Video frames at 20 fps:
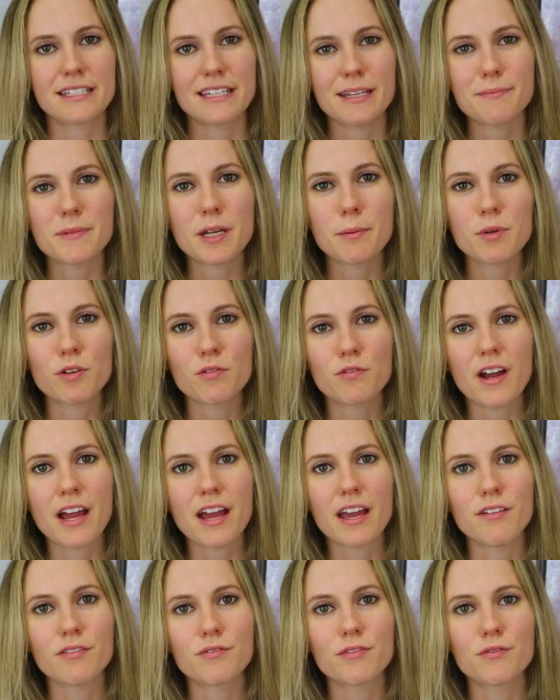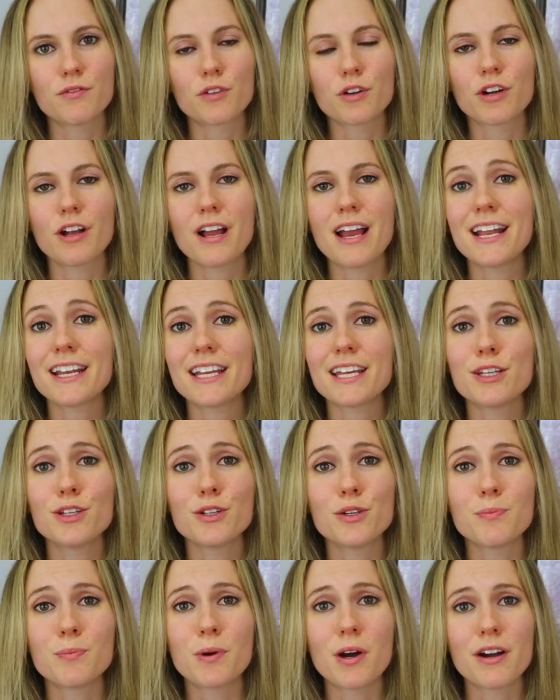Tip number five for any
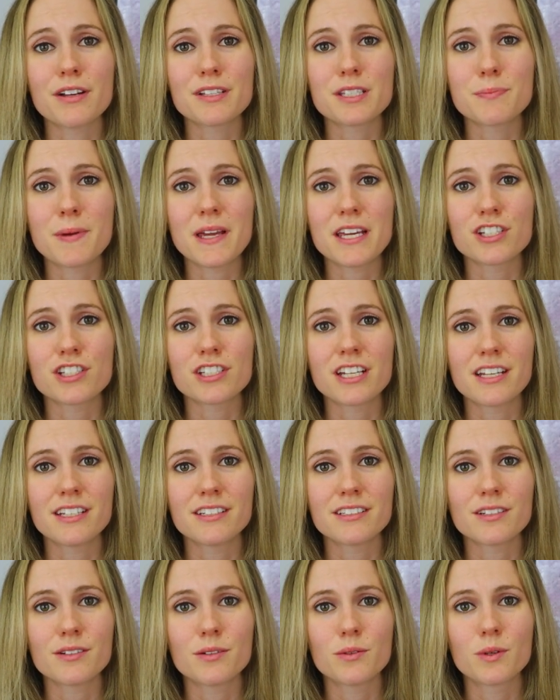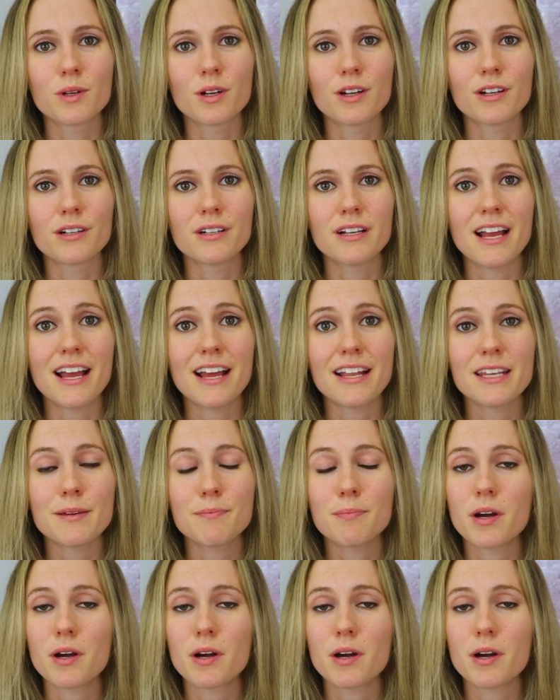new POTS patient or any